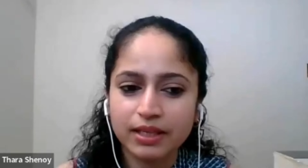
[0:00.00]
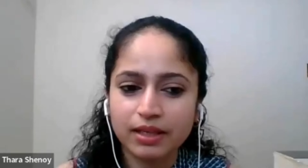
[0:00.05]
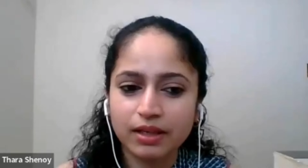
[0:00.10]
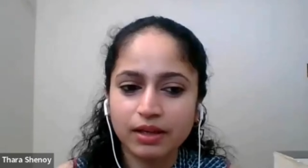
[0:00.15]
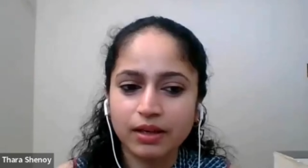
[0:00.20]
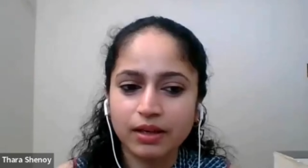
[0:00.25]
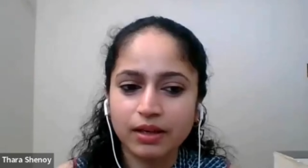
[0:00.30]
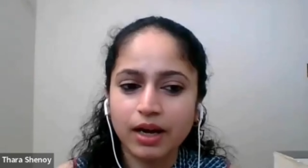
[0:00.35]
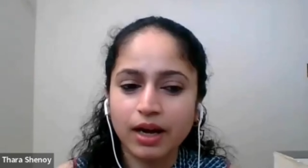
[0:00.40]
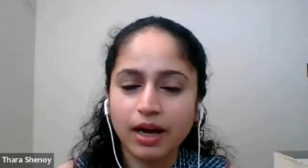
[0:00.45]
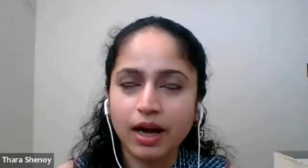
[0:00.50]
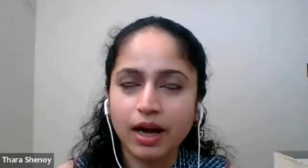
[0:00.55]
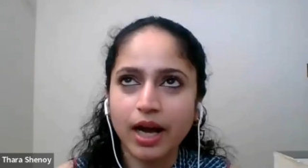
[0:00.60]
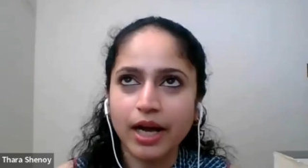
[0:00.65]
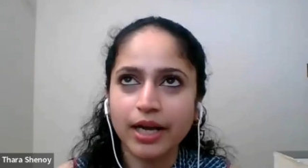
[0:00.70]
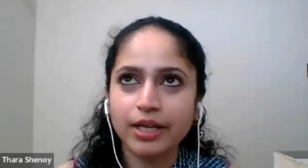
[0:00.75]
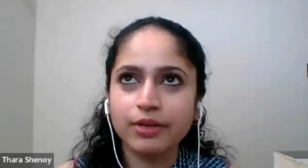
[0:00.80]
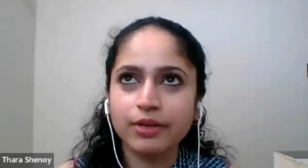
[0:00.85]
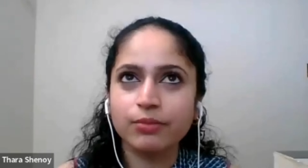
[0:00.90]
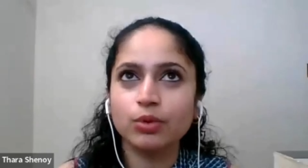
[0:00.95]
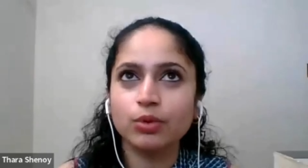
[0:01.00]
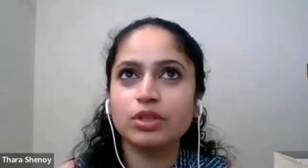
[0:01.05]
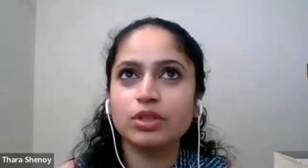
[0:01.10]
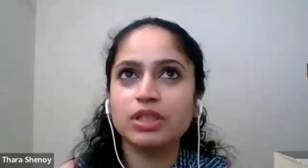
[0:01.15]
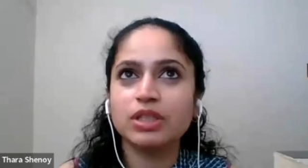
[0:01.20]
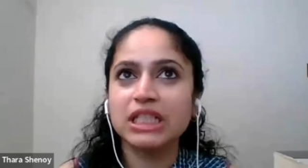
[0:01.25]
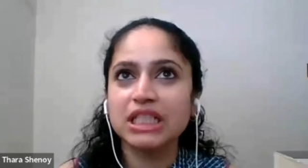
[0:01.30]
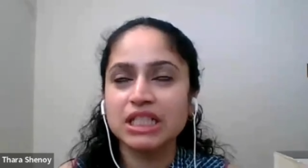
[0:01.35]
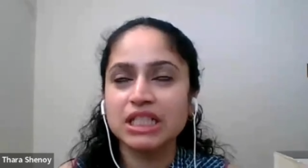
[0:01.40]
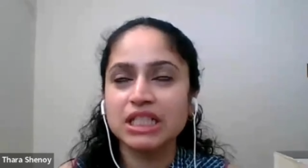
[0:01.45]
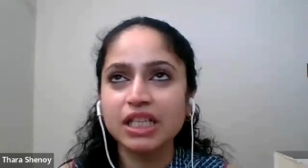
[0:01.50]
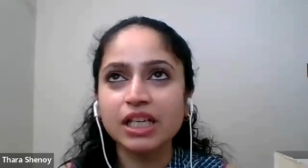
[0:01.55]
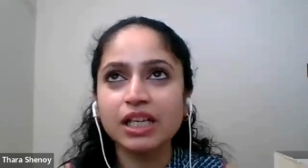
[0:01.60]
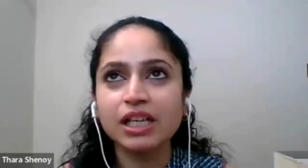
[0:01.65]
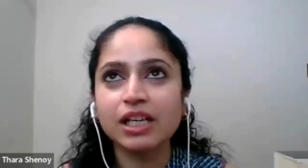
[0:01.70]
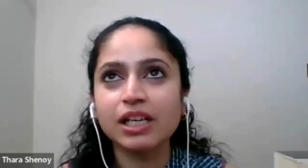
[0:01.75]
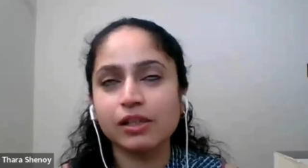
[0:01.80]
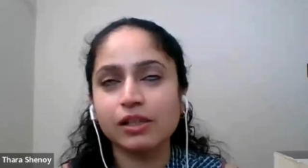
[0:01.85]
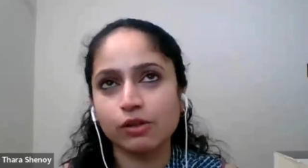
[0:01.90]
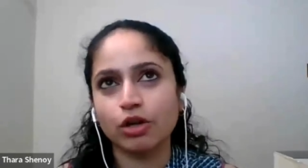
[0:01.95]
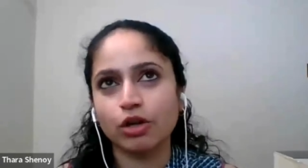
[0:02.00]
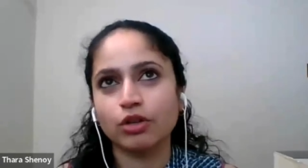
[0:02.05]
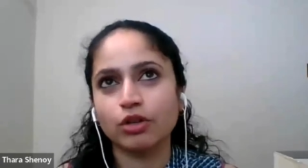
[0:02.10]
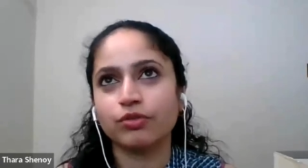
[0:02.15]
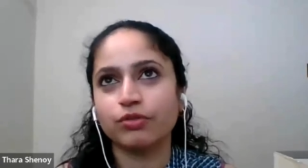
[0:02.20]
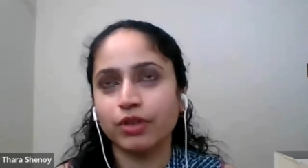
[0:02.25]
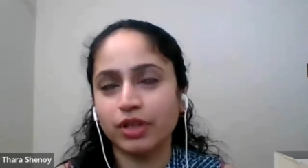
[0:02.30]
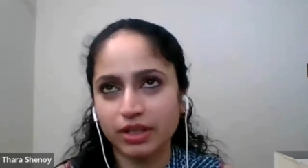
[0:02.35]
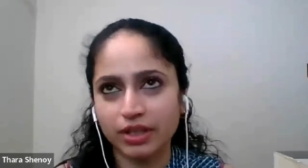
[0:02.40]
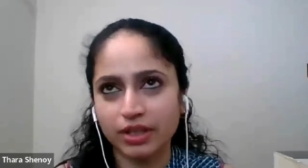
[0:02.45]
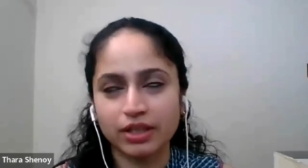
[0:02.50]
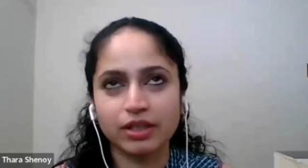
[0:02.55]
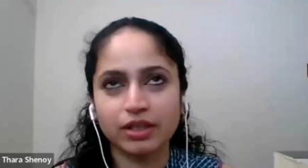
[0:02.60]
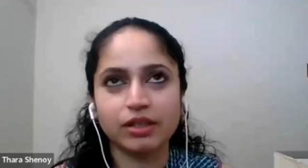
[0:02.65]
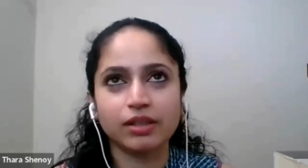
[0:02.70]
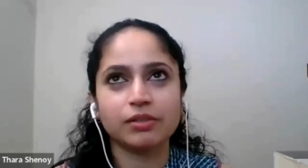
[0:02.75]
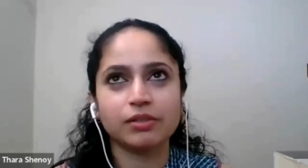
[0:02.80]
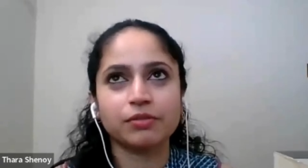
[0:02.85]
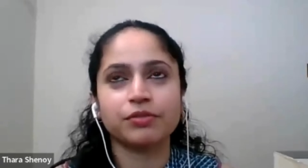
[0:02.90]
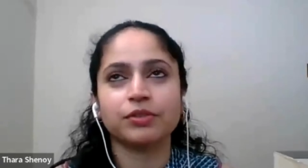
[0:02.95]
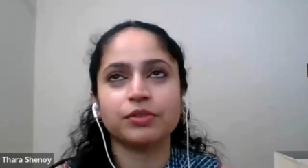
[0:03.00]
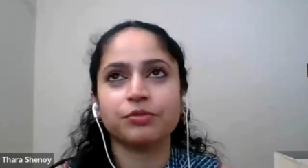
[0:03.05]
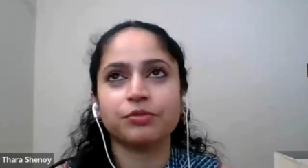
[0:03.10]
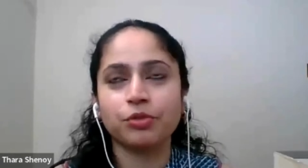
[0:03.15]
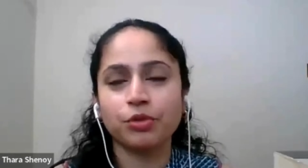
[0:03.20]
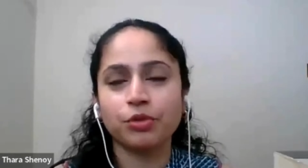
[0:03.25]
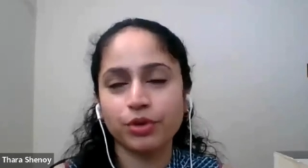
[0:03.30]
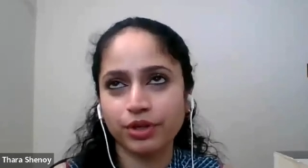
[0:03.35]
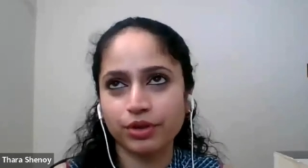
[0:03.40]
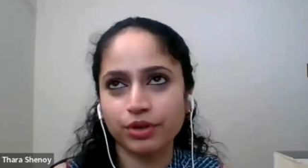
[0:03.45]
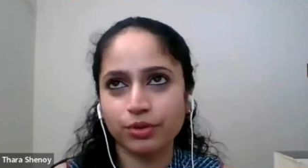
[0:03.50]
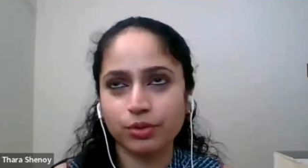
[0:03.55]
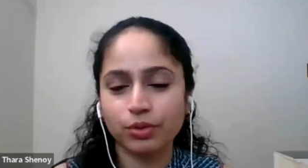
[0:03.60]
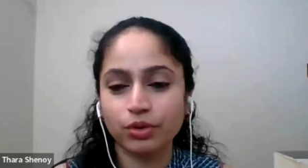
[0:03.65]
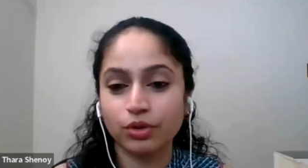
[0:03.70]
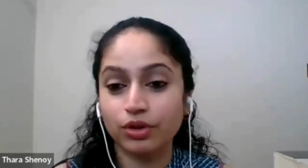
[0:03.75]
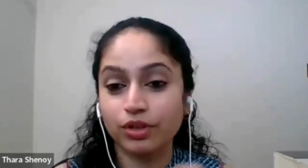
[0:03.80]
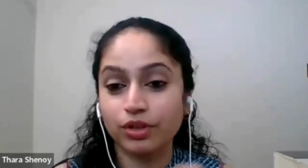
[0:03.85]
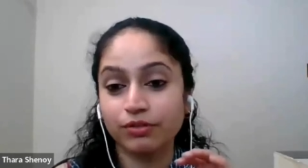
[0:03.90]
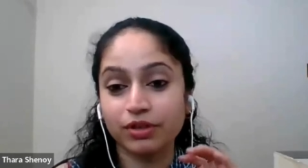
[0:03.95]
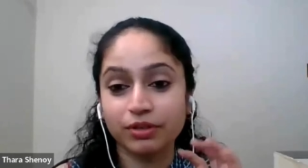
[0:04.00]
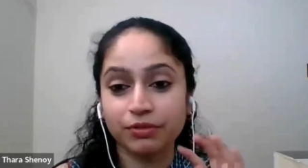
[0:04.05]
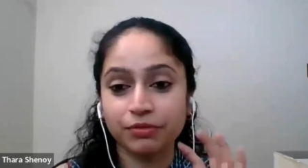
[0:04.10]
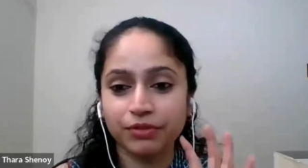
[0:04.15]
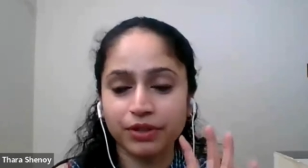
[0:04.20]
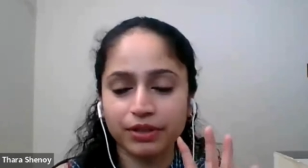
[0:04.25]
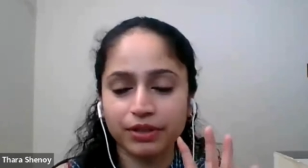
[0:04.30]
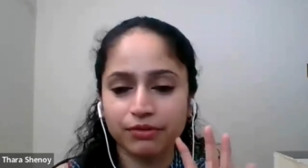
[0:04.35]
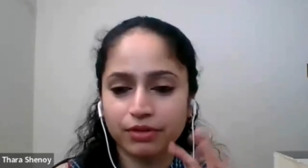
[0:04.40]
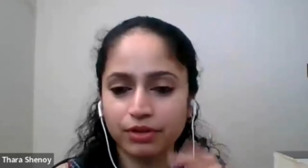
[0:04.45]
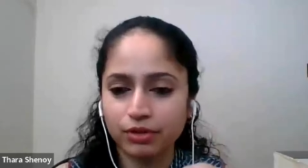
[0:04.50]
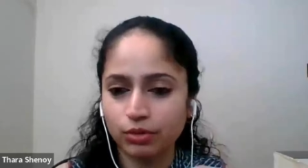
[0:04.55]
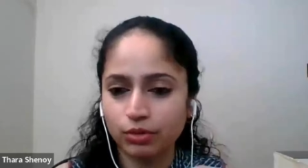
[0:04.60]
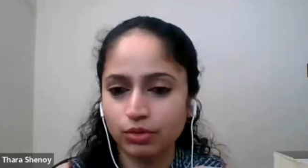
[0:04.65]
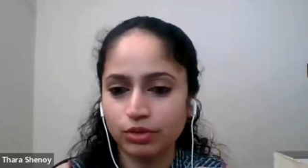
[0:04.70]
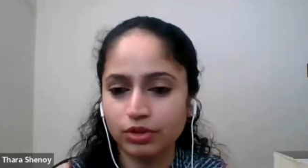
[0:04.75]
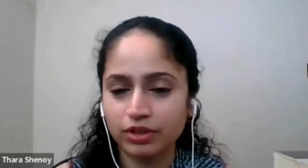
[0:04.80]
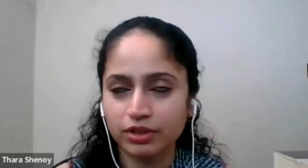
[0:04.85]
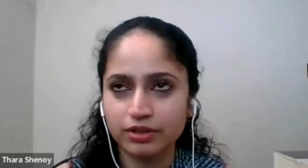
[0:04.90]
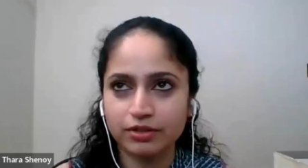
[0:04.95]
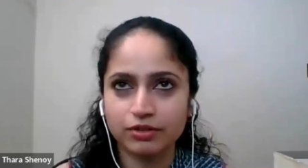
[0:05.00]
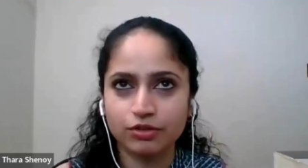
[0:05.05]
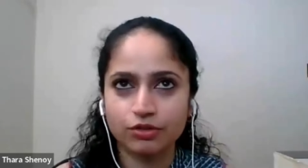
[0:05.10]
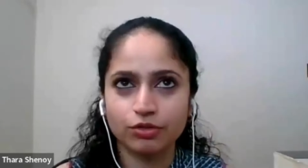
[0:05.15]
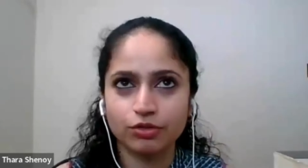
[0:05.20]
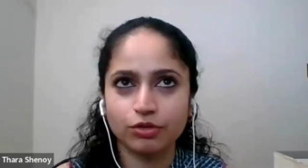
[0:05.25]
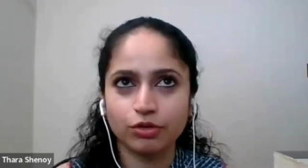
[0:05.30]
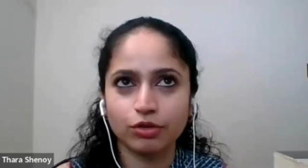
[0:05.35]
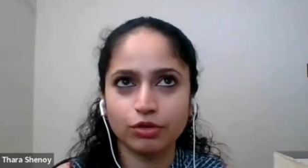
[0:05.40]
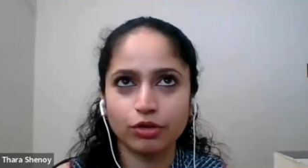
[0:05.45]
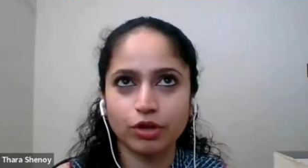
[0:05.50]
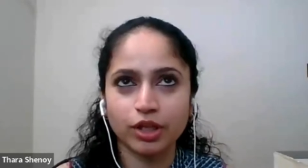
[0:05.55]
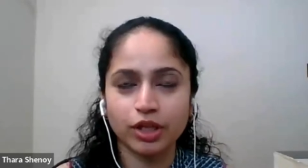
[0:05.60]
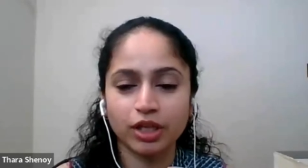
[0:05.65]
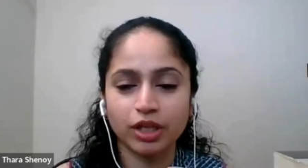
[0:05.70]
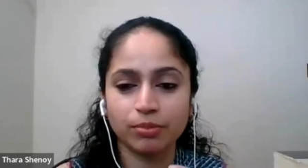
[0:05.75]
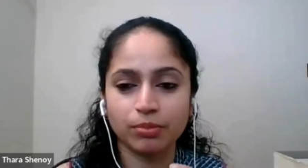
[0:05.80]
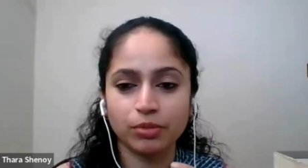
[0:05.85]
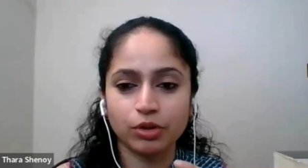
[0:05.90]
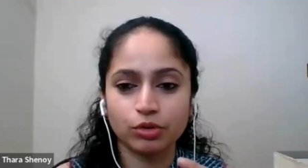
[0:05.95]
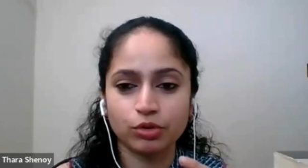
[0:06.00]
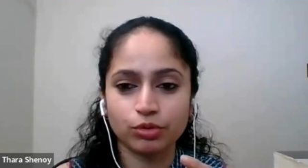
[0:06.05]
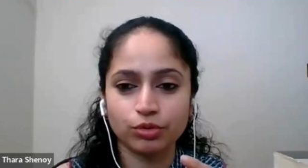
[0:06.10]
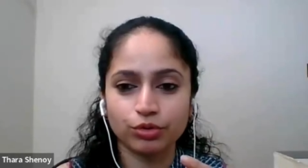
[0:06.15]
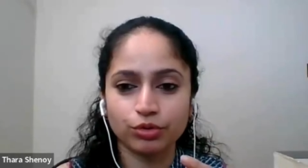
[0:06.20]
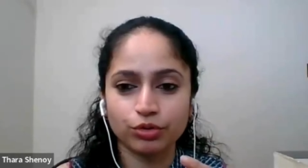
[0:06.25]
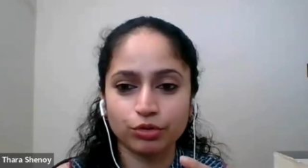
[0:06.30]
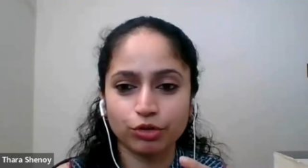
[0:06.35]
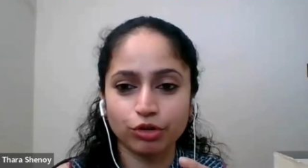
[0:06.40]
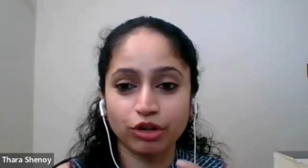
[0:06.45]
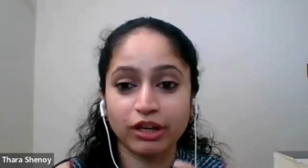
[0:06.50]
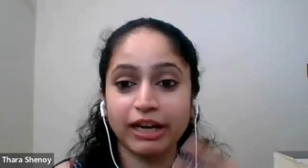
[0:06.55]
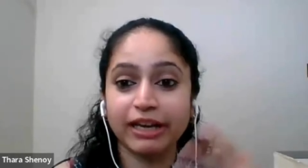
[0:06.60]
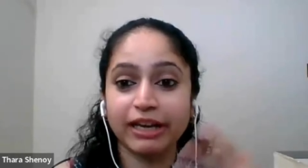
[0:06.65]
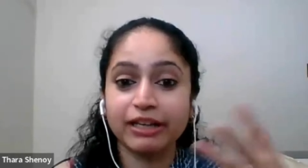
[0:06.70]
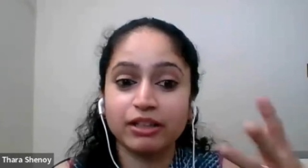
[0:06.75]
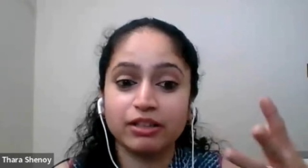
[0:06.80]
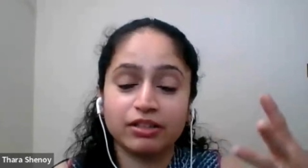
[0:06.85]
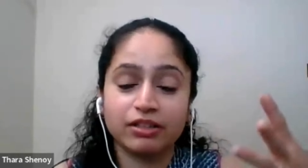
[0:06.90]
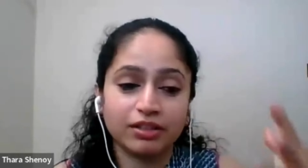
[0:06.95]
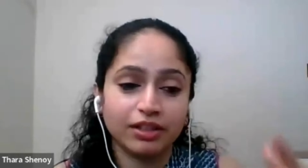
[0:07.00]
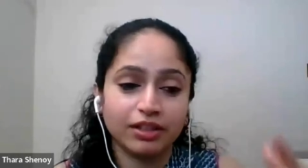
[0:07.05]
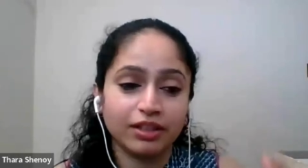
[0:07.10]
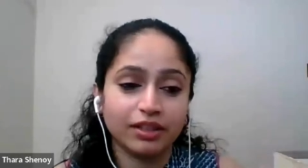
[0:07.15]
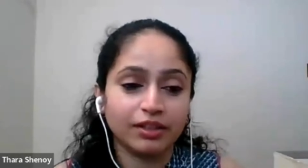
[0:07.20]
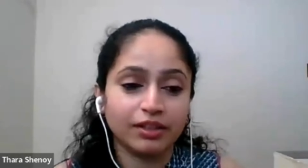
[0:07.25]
see, I would still not worry if a 4-year-old or even a 5-year-old is, not able to, write